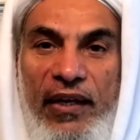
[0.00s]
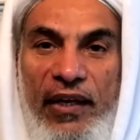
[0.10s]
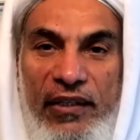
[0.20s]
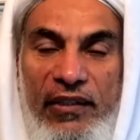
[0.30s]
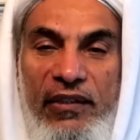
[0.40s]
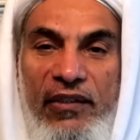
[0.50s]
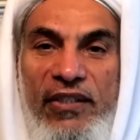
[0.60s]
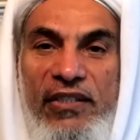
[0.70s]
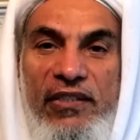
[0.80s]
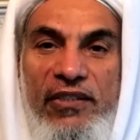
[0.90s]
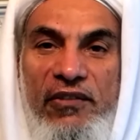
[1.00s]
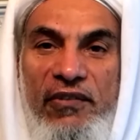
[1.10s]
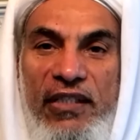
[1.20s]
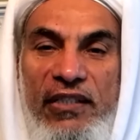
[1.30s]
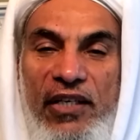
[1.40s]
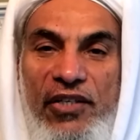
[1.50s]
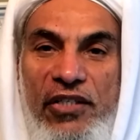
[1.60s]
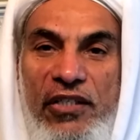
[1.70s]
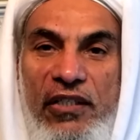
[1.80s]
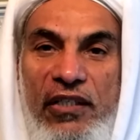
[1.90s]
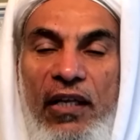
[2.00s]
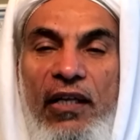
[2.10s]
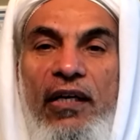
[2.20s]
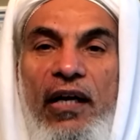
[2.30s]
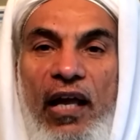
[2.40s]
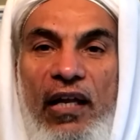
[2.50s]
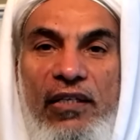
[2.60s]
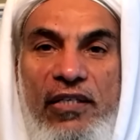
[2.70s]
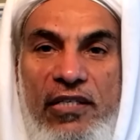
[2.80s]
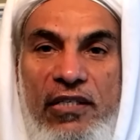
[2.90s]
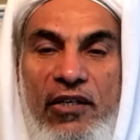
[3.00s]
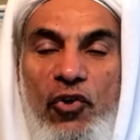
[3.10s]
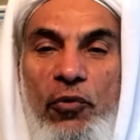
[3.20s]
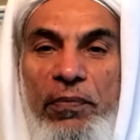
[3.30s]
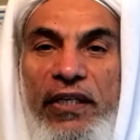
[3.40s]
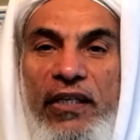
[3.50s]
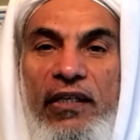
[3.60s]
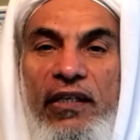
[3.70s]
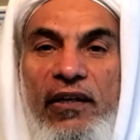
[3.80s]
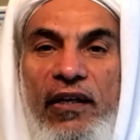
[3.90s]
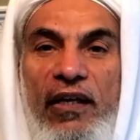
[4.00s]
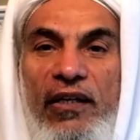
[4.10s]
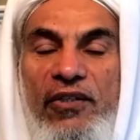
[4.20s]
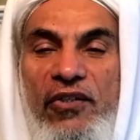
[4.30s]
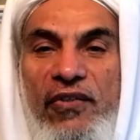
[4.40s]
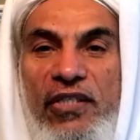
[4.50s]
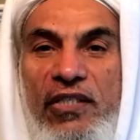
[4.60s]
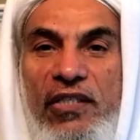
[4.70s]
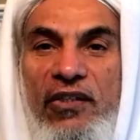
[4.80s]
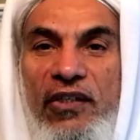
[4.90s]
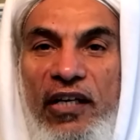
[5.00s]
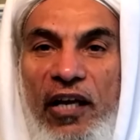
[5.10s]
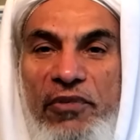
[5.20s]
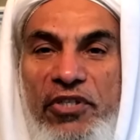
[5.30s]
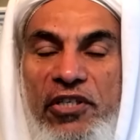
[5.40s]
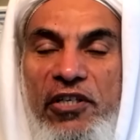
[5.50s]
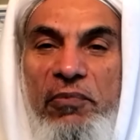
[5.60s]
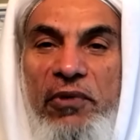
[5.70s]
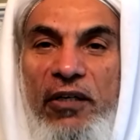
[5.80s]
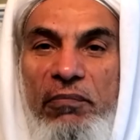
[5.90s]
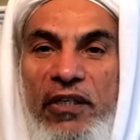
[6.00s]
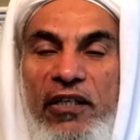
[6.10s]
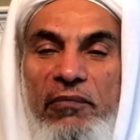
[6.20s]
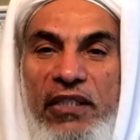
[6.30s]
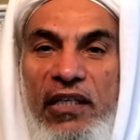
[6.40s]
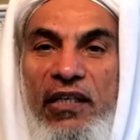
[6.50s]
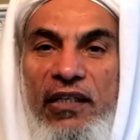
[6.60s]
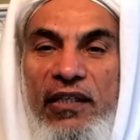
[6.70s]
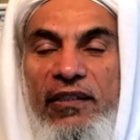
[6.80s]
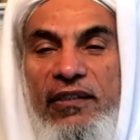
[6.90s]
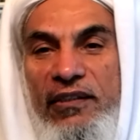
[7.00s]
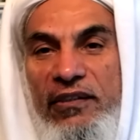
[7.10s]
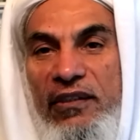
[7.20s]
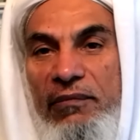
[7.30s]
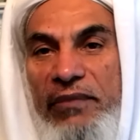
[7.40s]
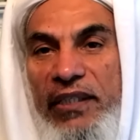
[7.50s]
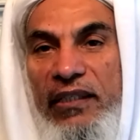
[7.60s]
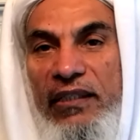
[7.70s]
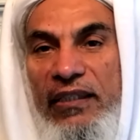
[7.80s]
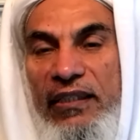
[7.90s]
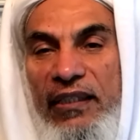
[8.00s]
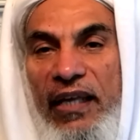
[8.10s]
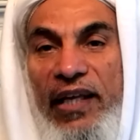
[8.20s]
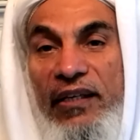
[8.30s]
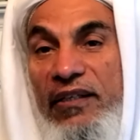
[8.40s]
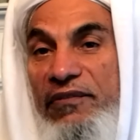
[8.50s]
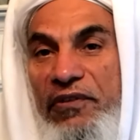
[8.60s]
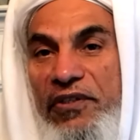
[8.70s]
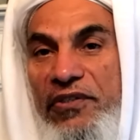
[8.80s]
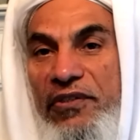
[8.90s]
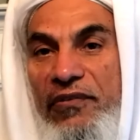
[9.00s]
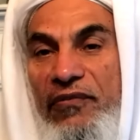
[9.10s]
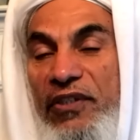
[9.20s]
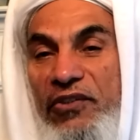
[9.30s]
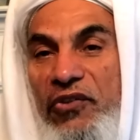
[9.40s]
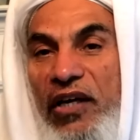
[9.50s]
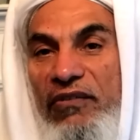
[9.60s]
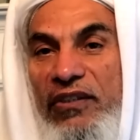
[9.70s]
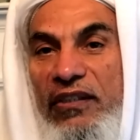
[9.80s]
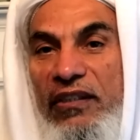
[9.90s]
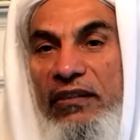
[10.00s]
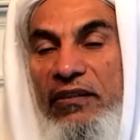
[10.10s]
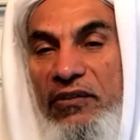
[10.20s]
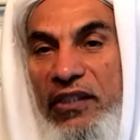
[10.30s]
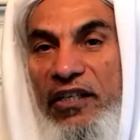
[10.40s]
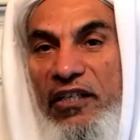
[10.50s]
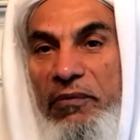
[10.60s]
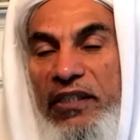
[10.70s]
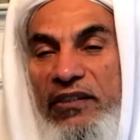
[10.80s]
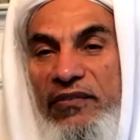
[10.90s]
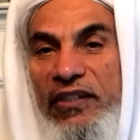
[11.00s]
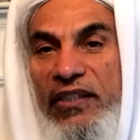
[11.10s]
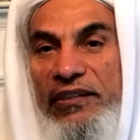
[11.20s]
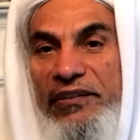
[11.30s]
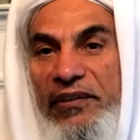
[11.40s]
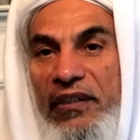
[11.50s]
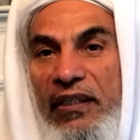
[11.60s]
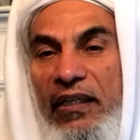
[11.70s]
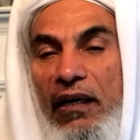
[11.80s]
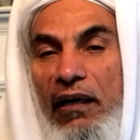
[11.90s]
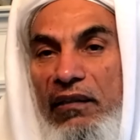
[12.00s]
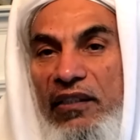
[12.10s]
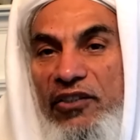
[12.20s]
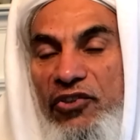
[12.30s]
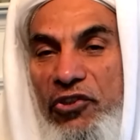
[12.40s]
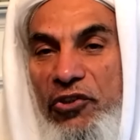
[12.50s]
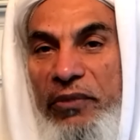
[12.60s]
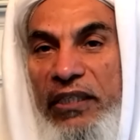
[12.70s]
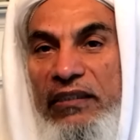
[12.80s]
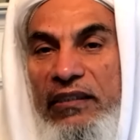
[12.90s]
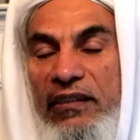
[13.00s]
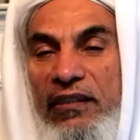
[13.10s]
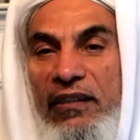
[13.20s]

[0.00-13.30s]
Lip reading: in the Western civilization, and just opening a university or a chemistry department in Medina does not make any difference whatsoever to the enterprise of science. All the instruments,